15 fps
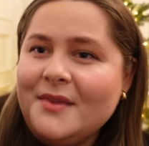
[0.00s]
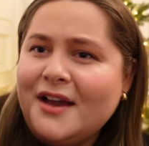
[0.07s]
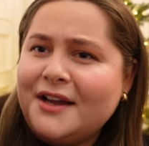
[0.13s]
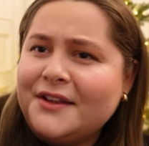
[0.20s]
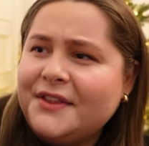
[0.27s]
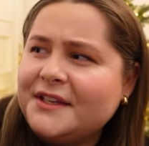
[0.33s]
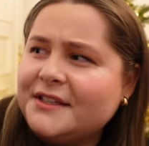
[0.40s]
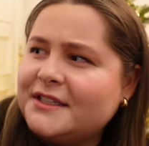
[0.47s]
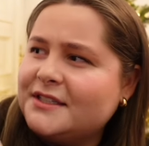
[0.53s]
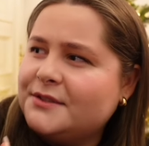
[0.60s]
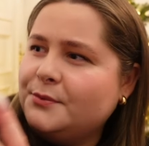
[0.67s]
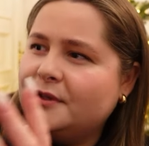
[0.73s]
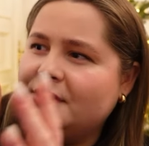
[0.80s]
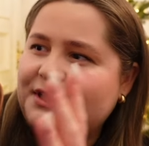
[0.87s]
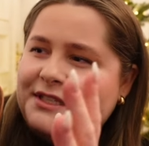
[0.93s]
I think this
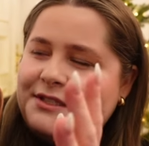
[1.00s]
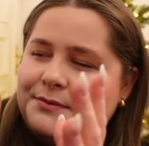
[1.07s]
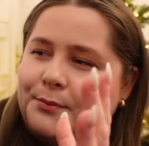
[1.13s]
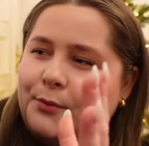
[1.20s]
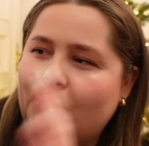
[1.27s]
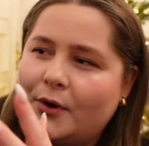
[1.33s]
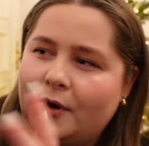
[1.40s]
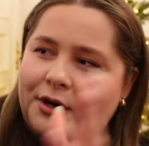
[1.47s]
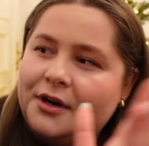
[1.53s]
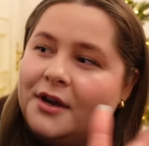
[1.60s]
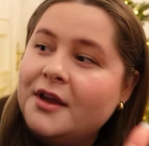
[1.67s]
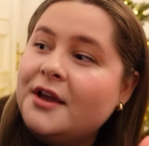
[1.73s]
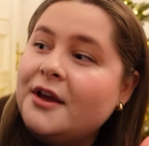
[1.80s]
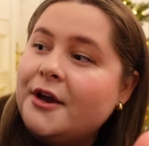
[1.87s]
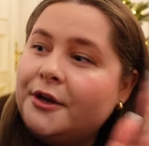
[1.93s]
one is more
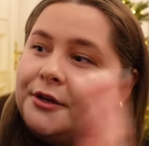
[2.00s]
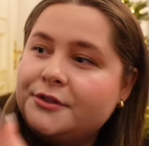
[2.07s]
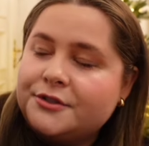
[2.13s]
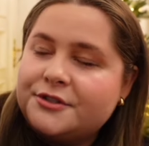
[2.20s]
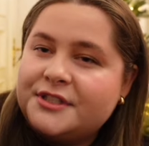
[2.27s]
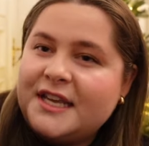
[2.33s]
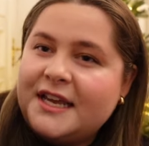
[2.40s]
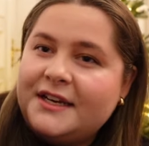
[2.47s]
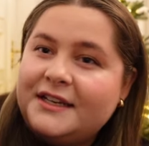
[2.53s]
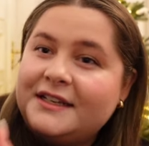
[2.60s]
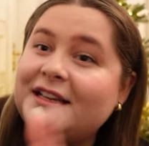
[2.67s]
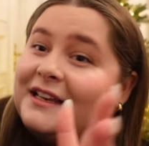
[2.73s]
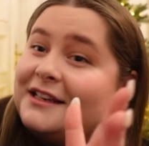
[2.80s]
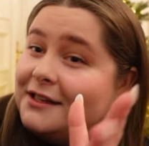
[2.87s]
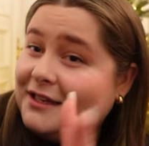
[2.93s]

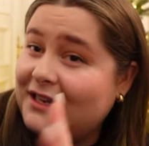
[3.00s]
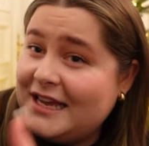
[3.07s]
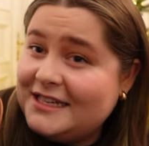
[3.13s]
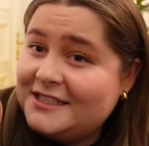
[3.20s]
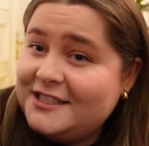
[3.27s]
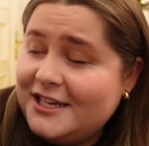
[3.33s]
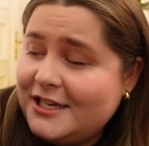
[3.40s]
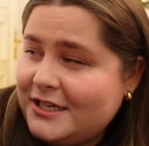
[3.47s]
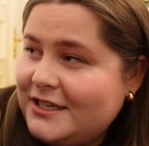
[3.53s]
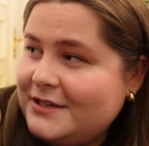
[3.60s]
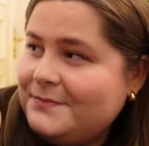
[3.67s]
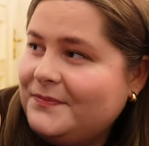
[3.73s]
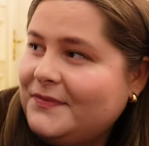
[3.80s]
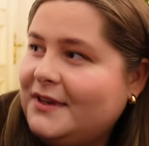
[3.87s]
understated and classic.